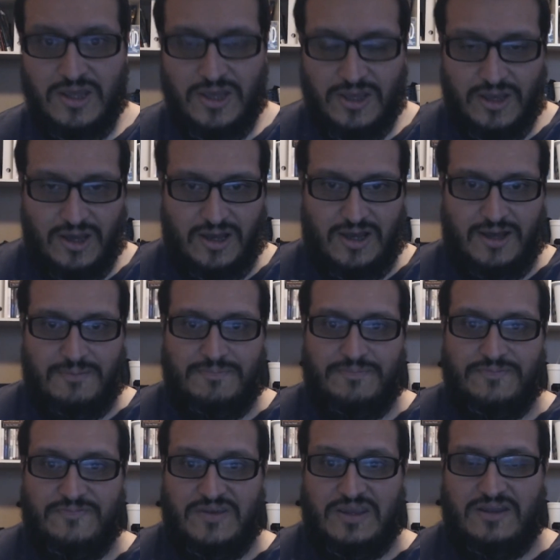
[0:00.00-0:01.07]

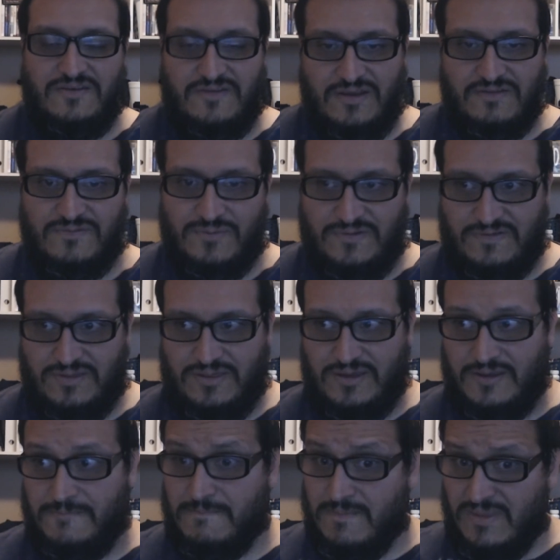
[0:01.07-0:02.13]
VHS was a
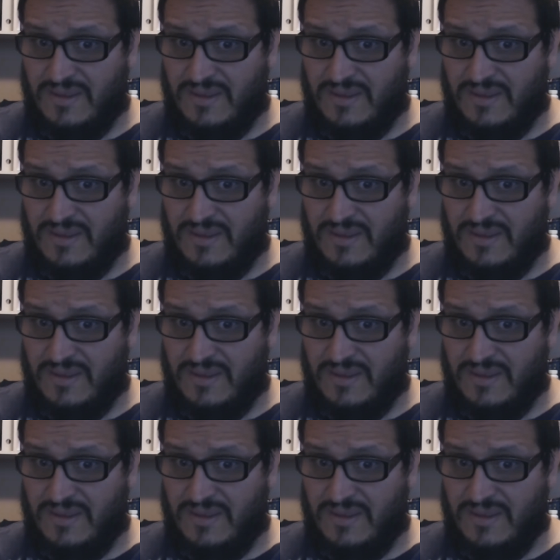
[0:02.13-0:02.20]
thing.